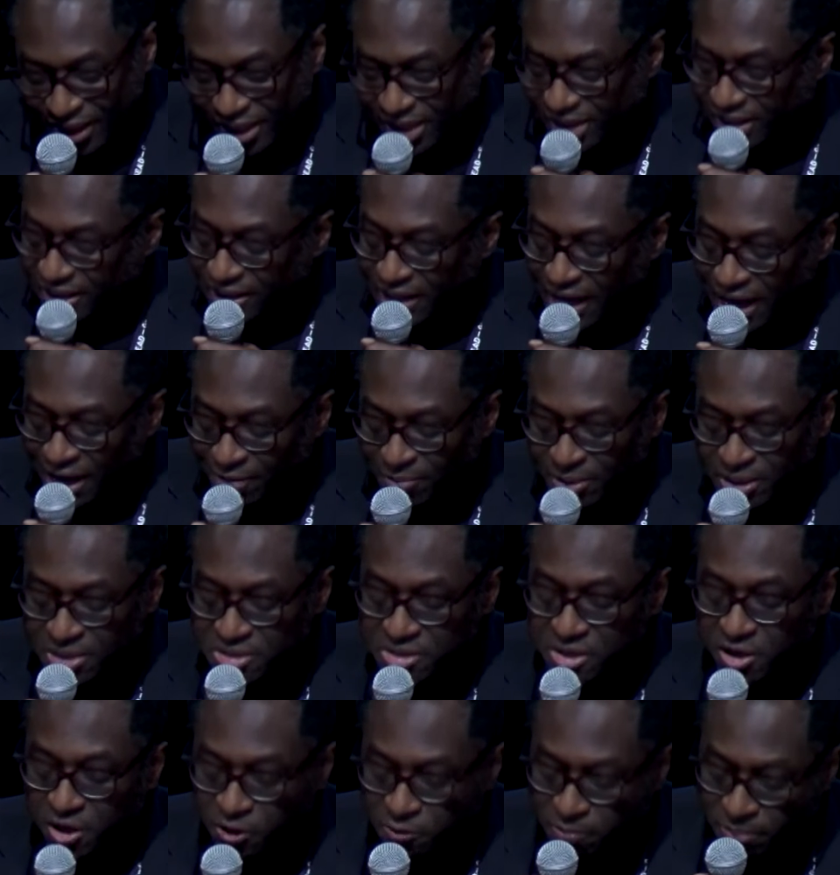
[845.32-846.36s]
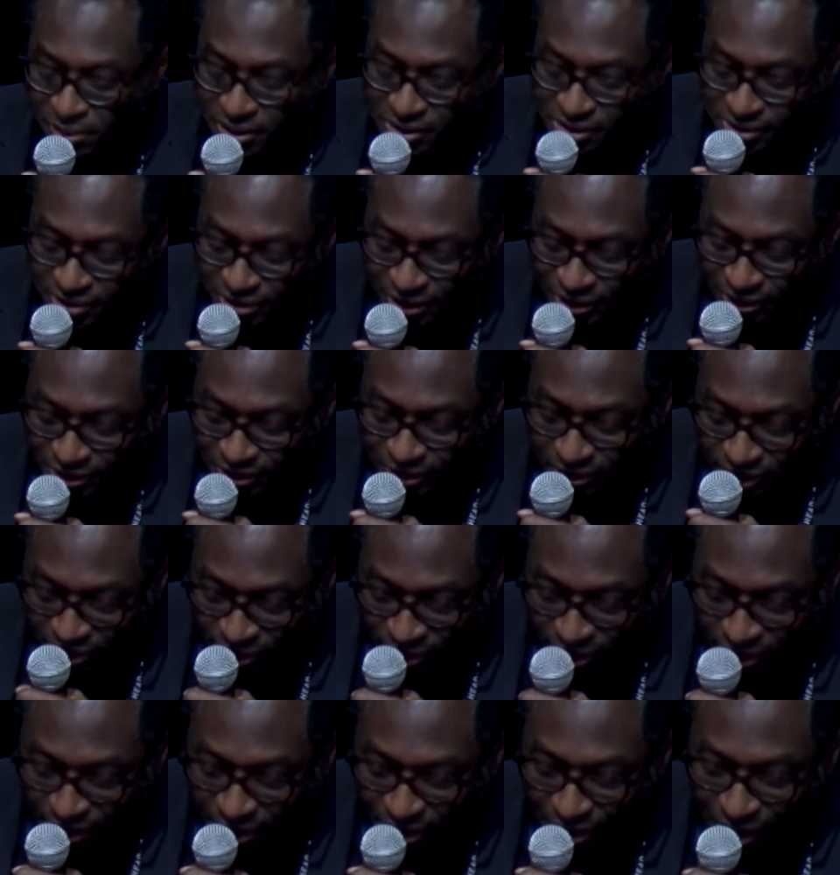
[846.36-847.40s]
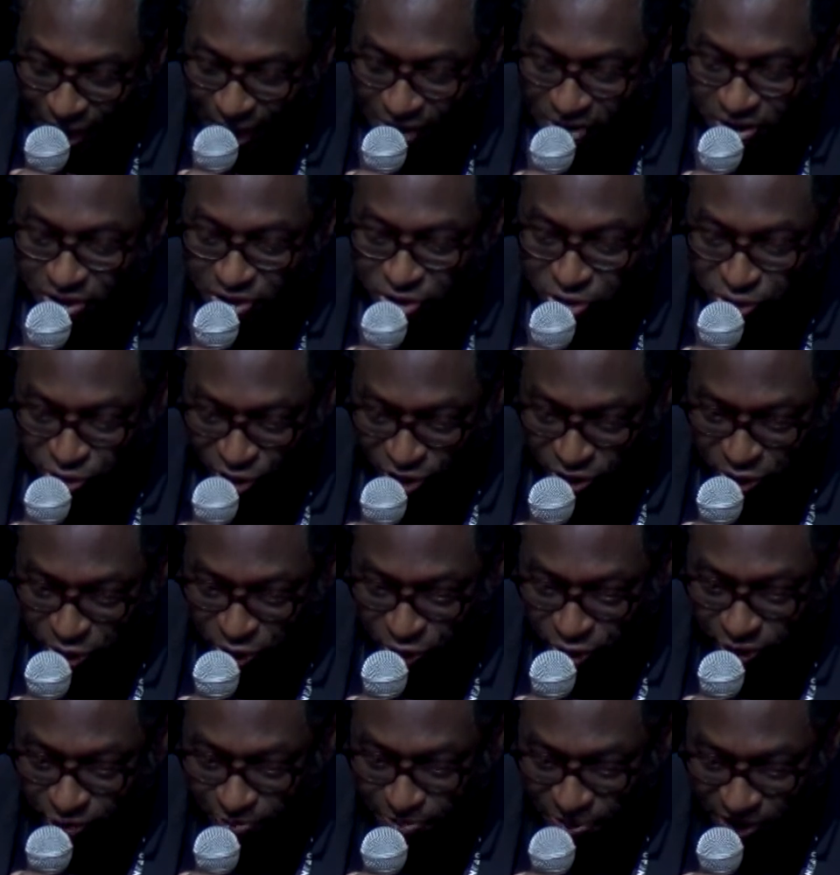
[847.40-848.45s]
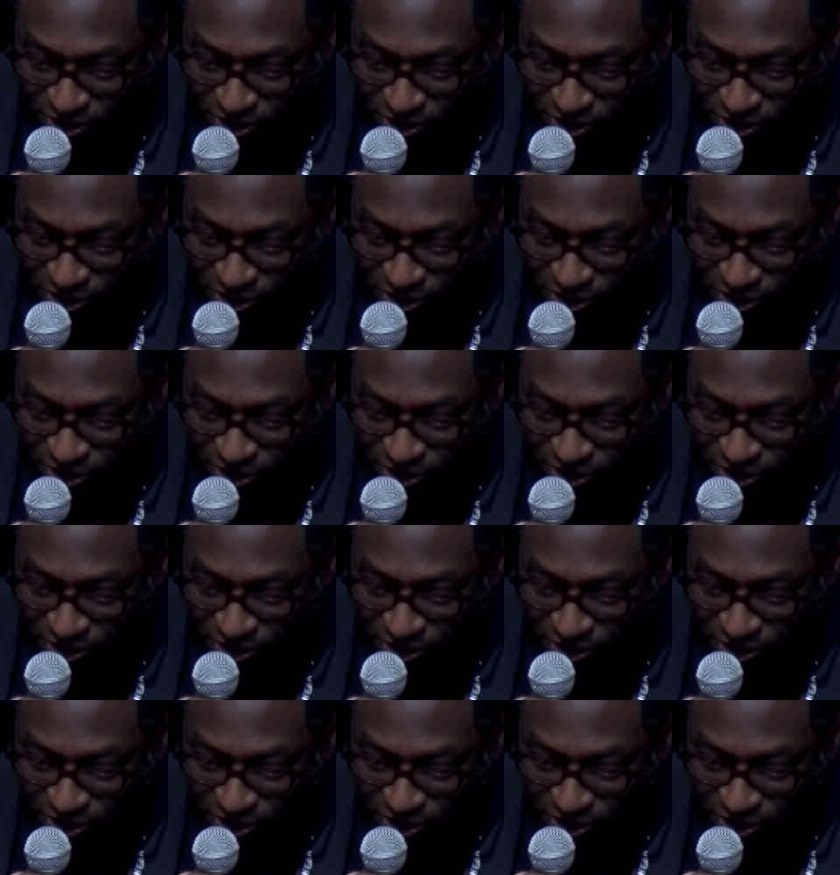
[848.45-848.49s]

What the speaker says: It inhabits hopelessness as a structural